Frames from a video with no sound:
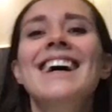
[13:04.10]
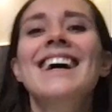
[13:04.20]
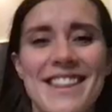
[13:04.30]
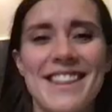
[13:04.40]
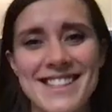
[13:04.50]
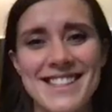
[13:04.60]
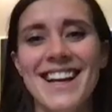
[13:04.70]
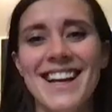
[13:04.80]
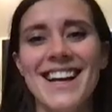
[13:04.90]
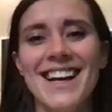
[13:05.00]

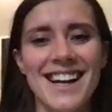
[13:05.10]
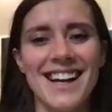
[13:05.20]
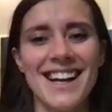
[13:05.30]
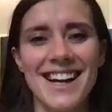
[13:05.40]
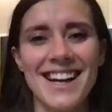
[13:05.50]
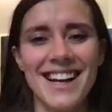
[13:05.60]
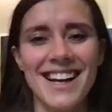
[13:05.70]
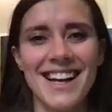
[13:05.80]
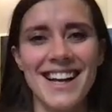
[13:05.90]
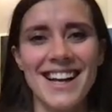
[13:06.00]

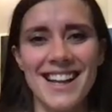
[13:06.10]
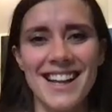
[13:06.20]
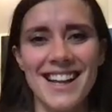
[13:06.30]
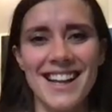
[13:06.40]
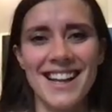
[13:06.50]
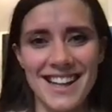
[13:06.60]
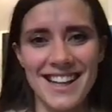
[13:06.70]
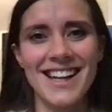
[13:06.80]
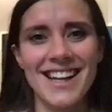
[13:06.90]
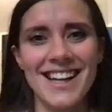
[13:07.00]

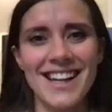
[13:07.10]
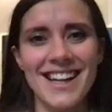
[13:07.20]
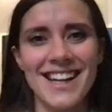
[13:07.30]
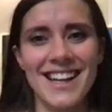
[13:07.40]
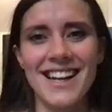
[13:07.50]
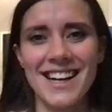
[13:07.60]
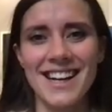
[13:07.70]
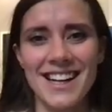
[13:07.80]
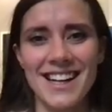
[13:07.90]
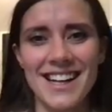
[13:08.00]

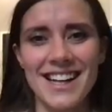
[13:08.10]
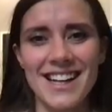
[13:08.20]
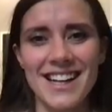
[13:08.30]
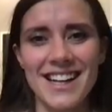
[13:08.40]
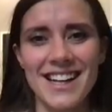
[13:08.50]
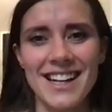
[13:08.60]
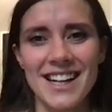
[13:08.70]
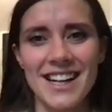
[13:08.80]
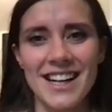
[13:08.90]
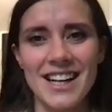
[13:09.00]

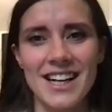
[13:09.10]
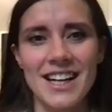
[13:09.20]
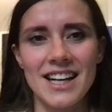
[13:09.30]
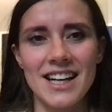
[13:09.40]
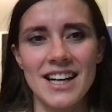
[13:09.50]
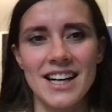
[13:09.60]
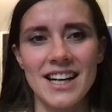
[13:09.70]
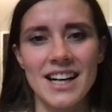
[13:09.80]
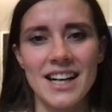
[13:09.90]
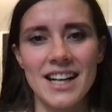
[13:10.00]

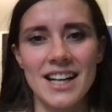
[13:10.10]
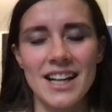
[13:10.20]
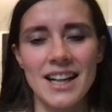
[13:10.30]
No words are spoken by the person on screen.